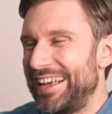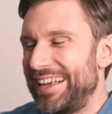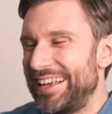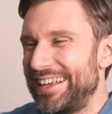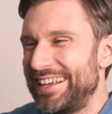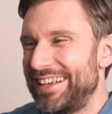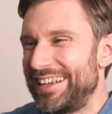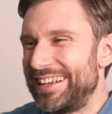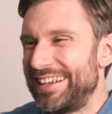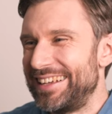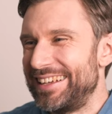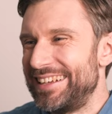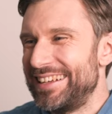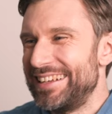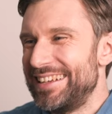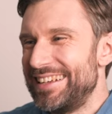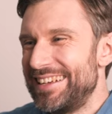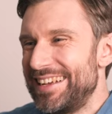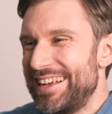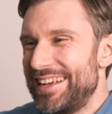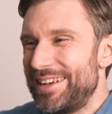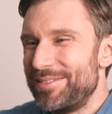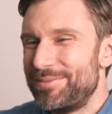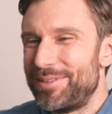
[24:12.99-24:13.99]

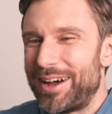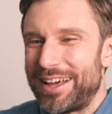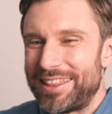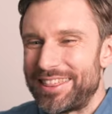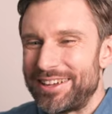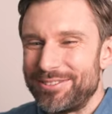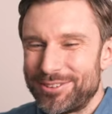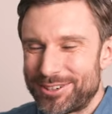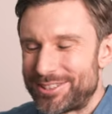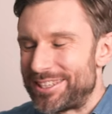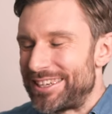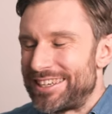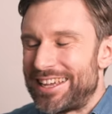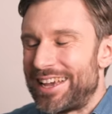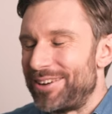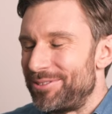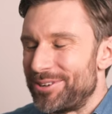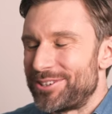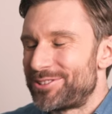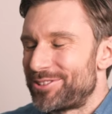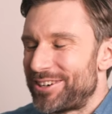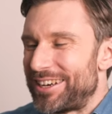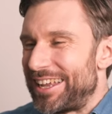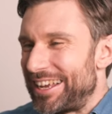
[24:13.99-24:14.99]
But I think
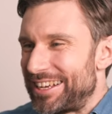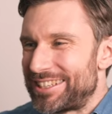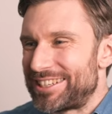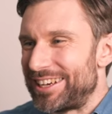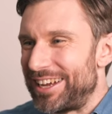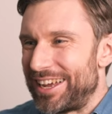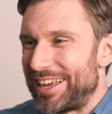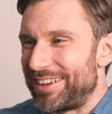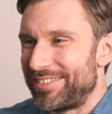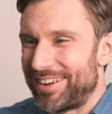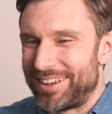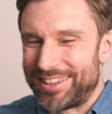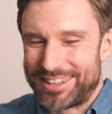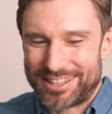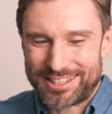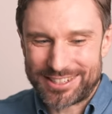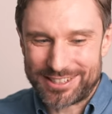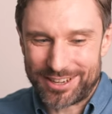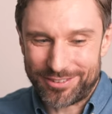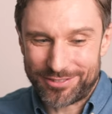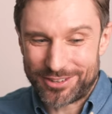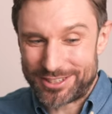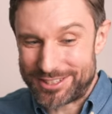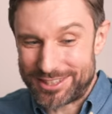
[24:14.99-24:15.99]
what's really exciting about this
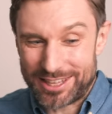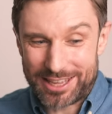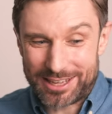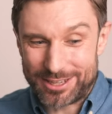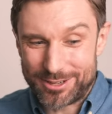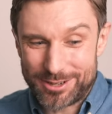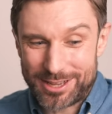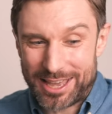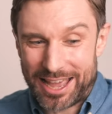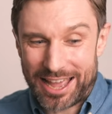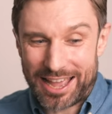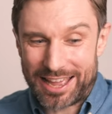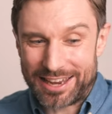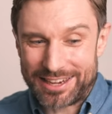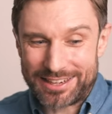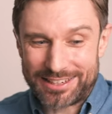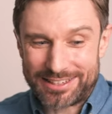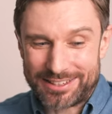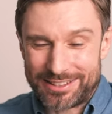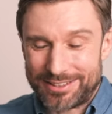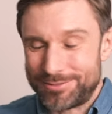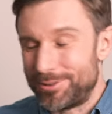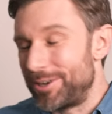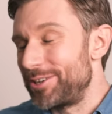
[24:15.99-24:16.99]
stuff is that you can,
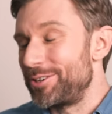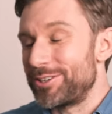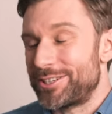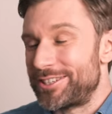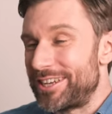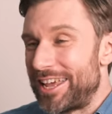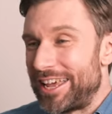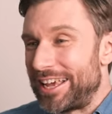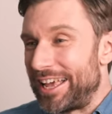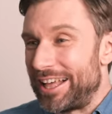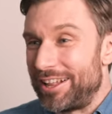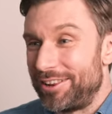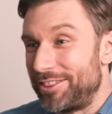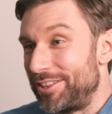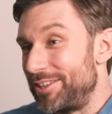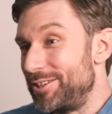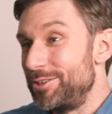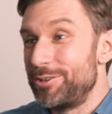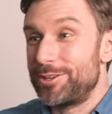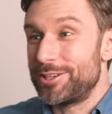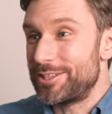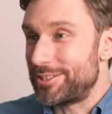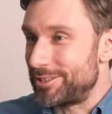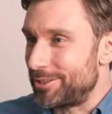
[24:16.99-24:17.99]
when you're staying healthy, you
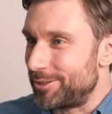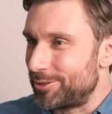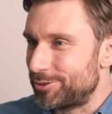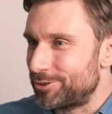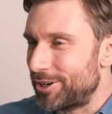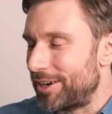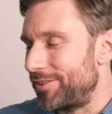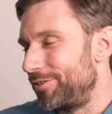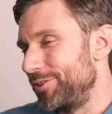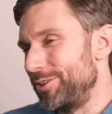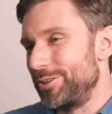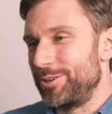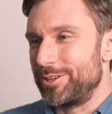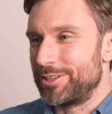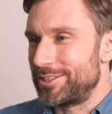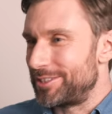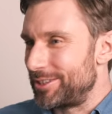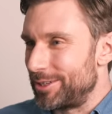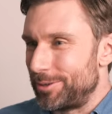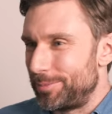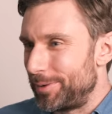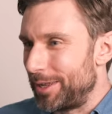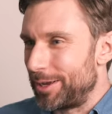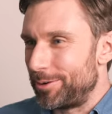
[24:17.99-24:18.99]
can still travel, you can
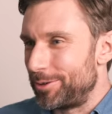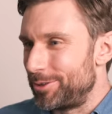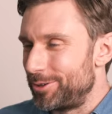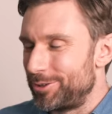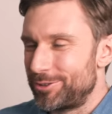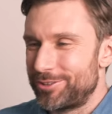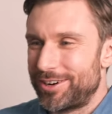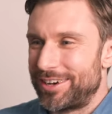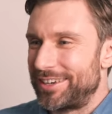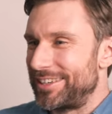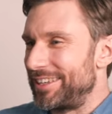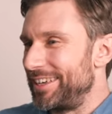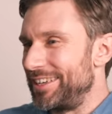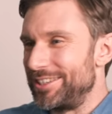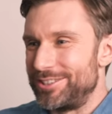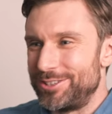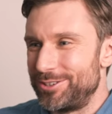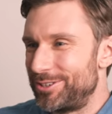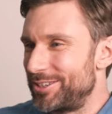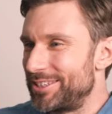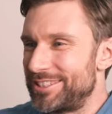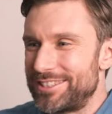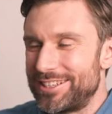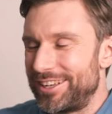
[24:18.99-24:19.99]
still play with your grandkids, you
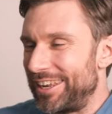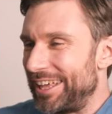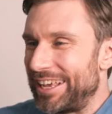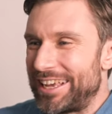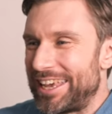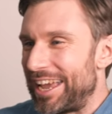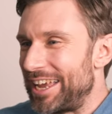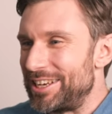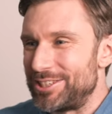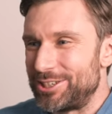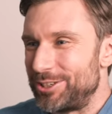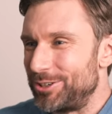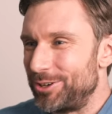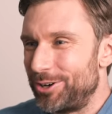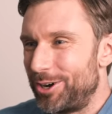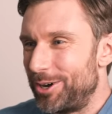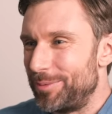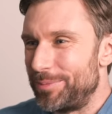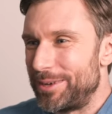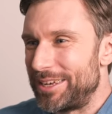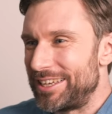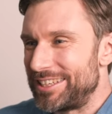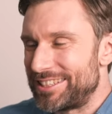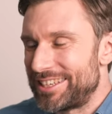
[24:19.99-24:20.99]
can still engage in your
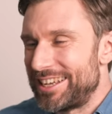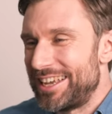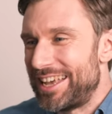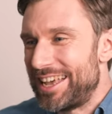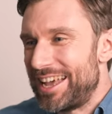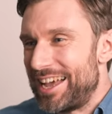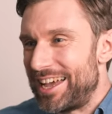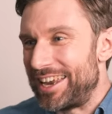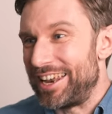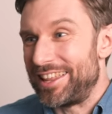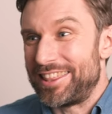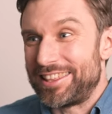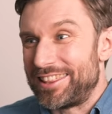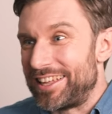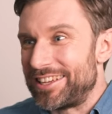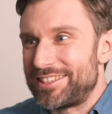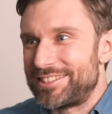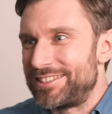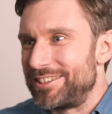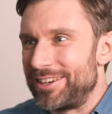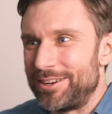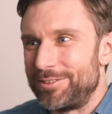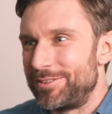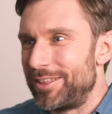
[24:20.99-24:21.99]
hobbies. And I think that's,
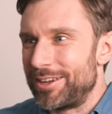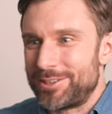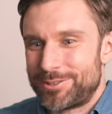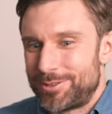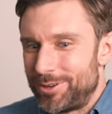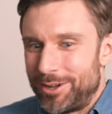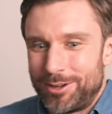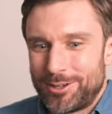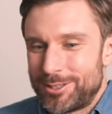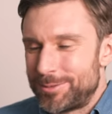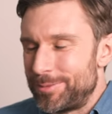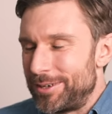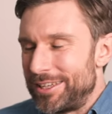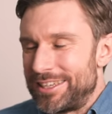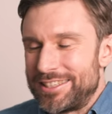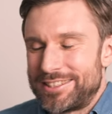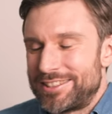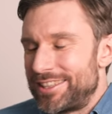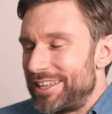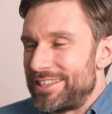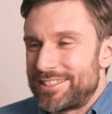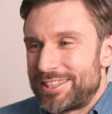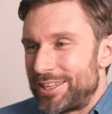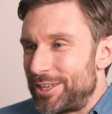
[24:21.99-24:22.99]
you know, that's ultimately,
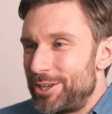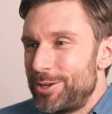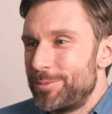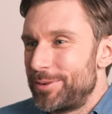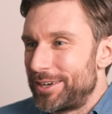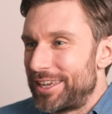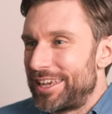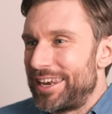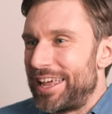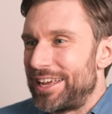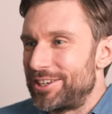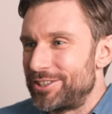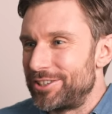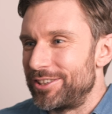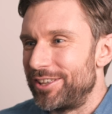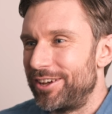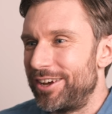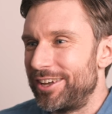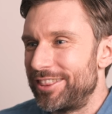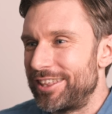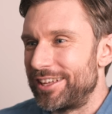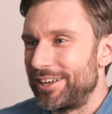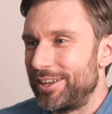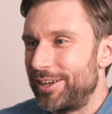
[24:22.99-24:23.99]
it's the human connection that I
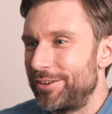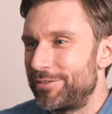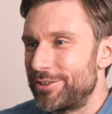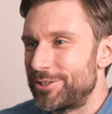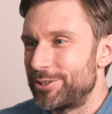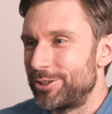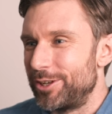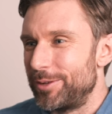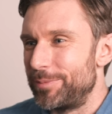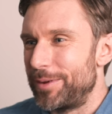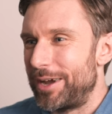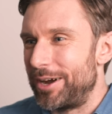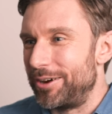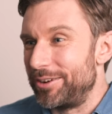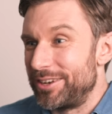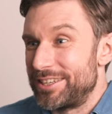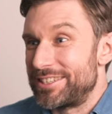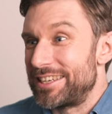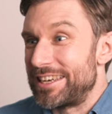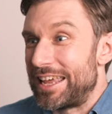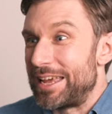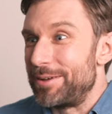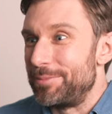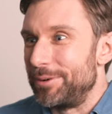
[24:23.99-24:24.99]
think life is all about, and it's
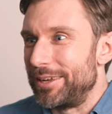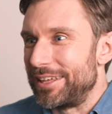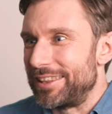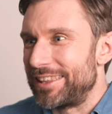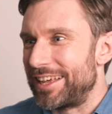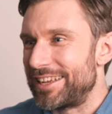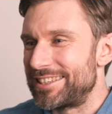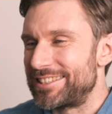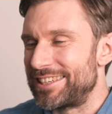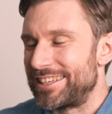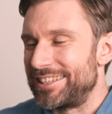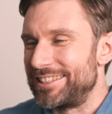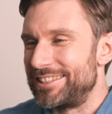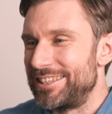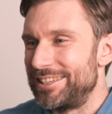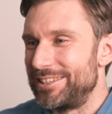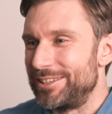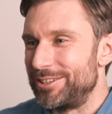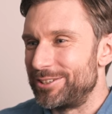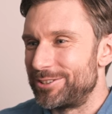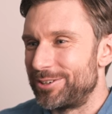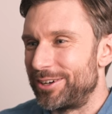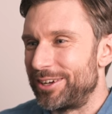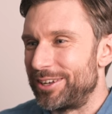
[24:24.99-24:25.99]
enabling that to continue.
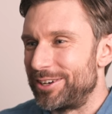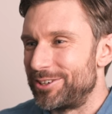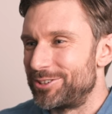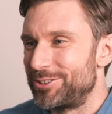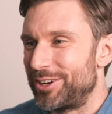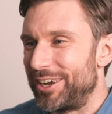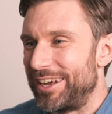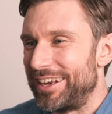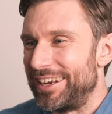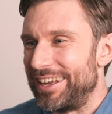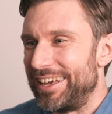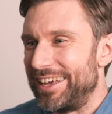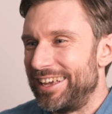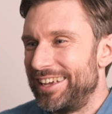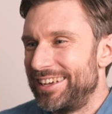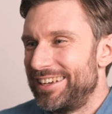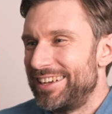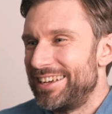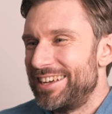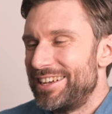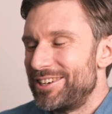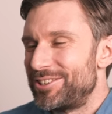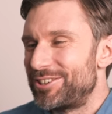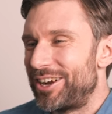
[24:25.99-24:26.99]
So I'm going to try
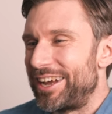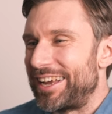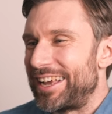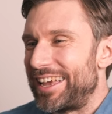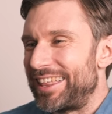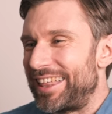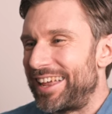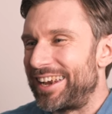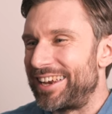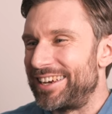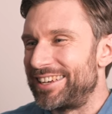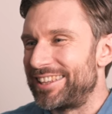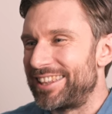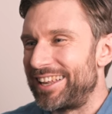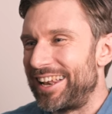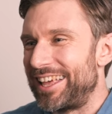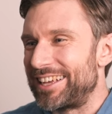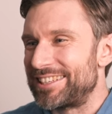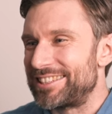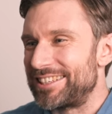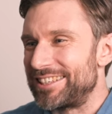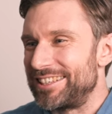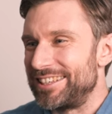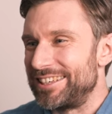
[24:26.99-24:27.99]
and get that into the
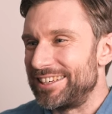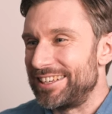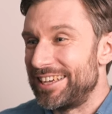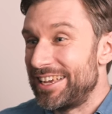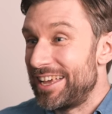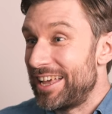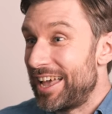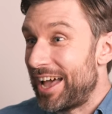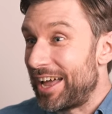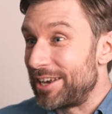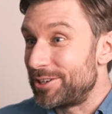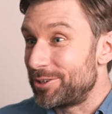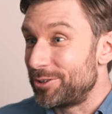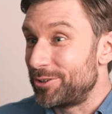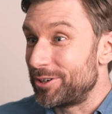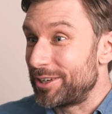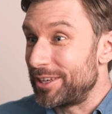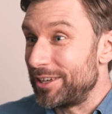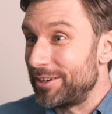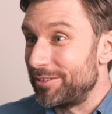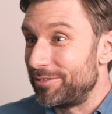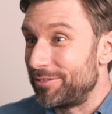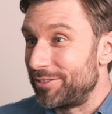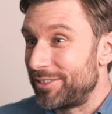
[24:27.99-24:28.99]
lexicon. And
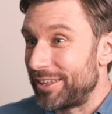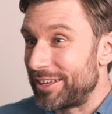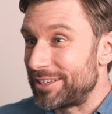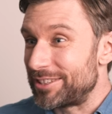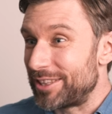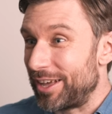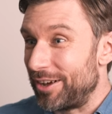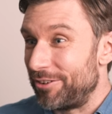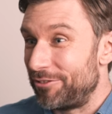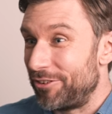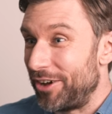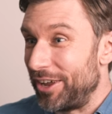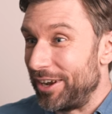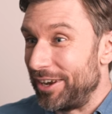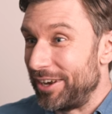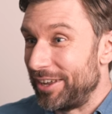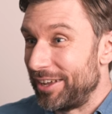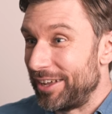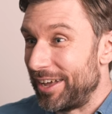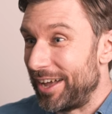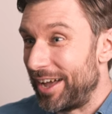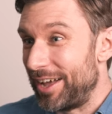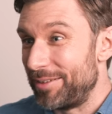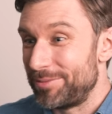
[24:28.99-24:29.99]
talking of things that are fun,
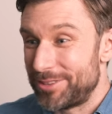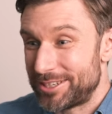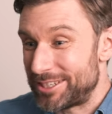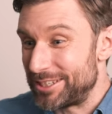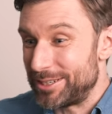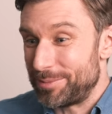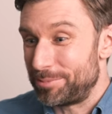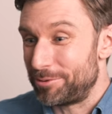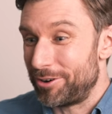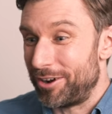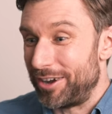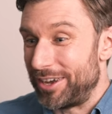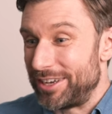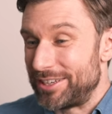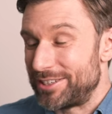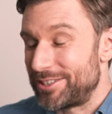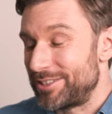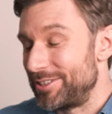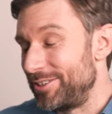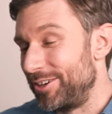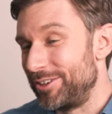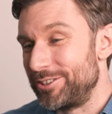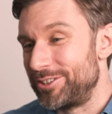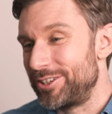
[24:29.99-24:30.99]
this is a prize,
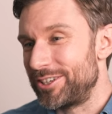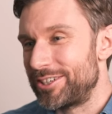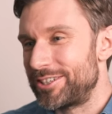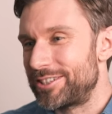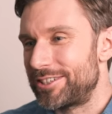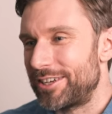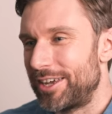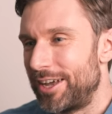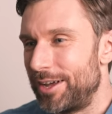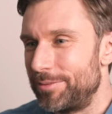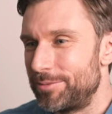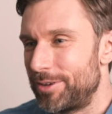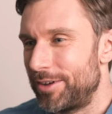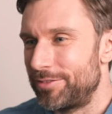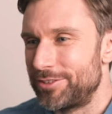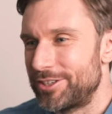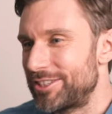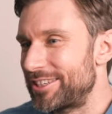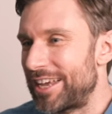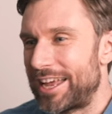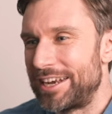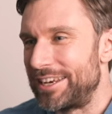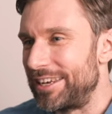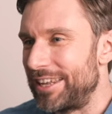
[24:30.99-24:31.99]
not just, you haven't
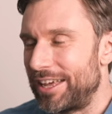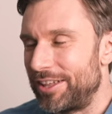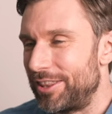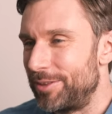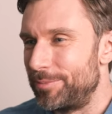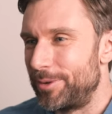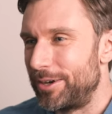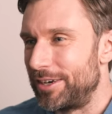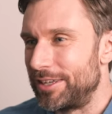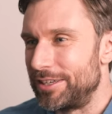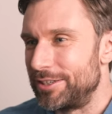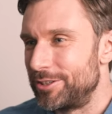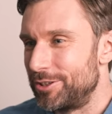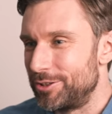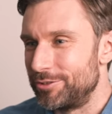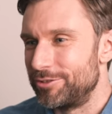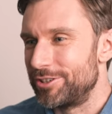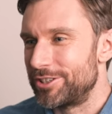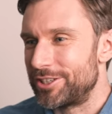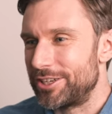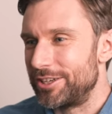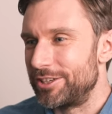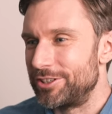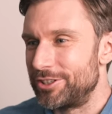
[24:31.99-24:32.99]
just handed out the money to
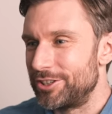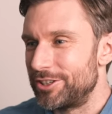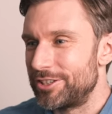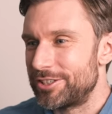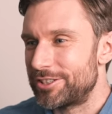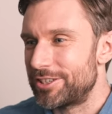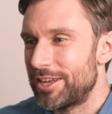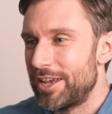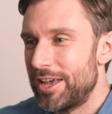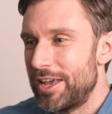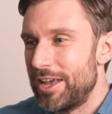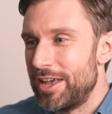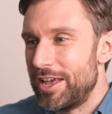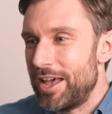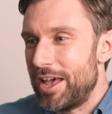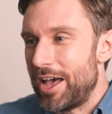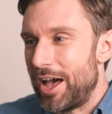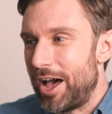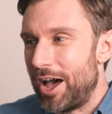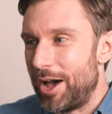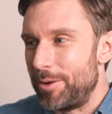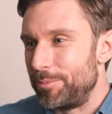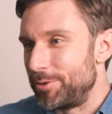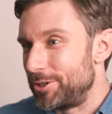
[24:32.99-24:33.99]
researchers,
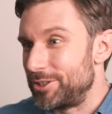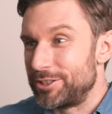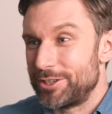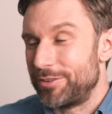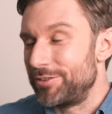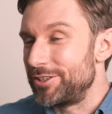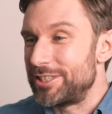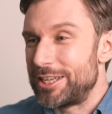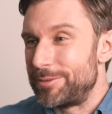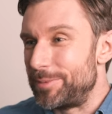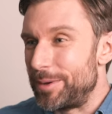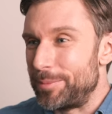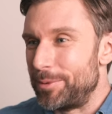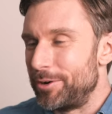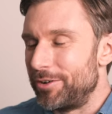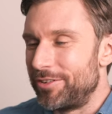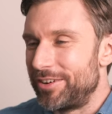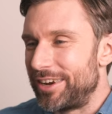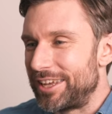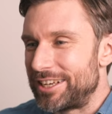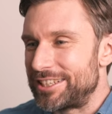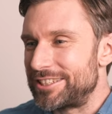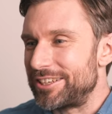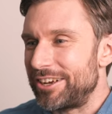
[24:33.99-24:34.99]
which is obviously a bit more of an
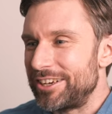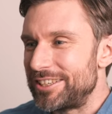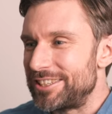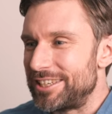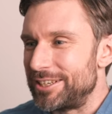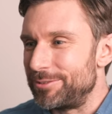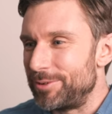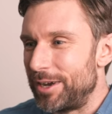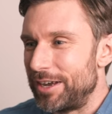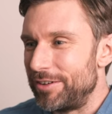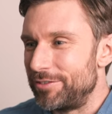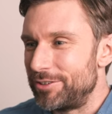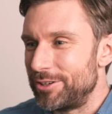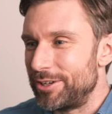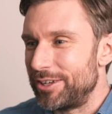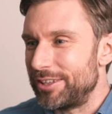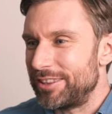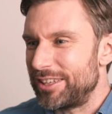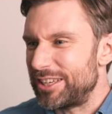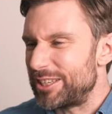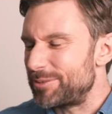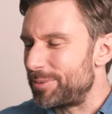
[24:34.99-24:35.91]
exciting way of doing things.